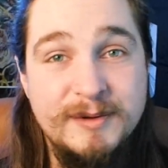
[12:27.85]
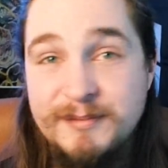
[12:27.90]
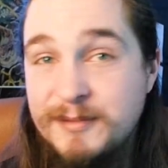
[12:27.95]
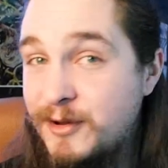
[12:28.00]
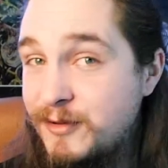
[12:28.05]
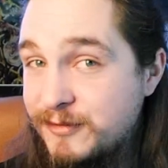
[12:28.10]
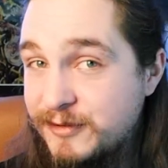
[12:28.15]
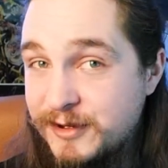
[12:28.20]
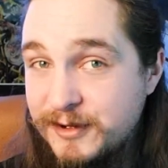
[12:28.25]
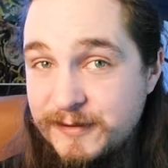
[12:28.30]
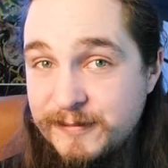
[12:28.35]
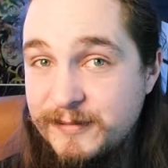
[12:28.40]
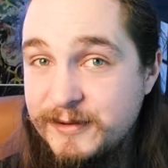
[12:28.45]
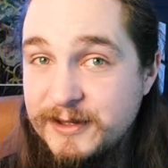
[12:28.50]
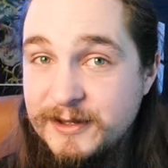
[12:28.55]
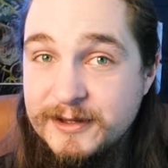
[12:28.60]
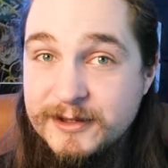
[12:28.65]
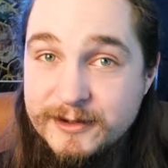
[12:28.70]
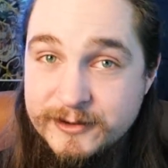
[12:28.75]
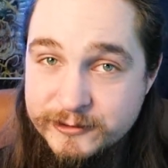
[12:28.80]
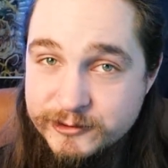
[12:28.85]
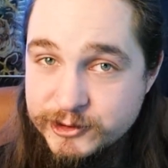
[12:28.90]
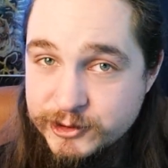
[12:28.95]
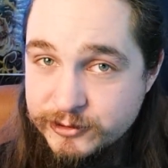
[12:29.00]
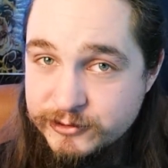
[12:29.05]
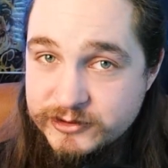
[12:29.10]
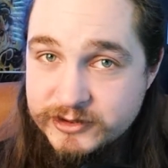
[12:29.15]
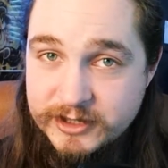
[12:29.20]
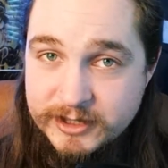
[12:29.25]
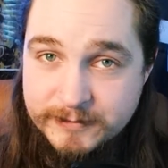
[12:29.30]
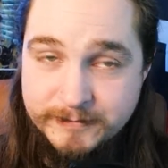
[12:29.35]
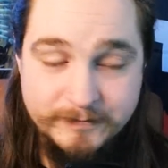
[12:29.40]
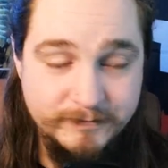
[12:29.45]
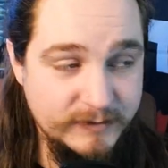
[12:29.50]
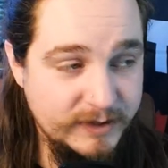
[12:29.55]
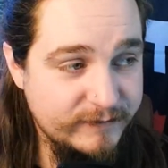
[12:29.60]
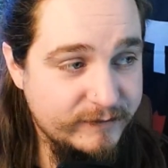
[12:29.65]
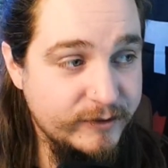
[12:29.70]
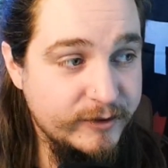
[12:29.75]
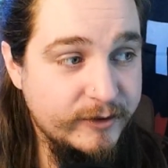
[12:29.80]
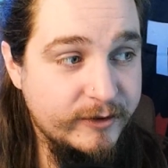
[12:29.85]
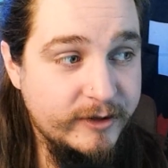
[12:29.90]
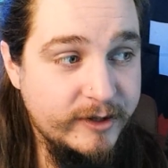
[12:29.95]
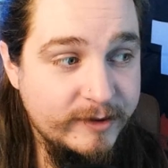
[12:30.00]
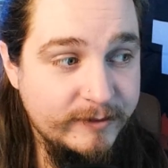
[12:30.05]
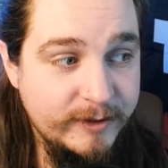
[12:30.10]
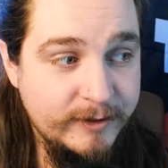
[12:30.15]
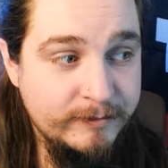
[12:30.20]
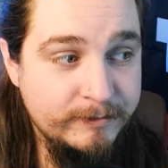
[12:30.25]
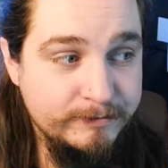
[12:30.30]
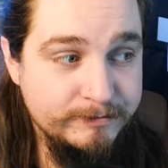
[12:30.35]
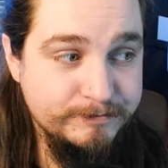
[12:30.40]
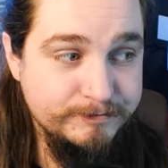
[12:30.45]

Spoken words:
both going to be a little juicy, if you know what I mean.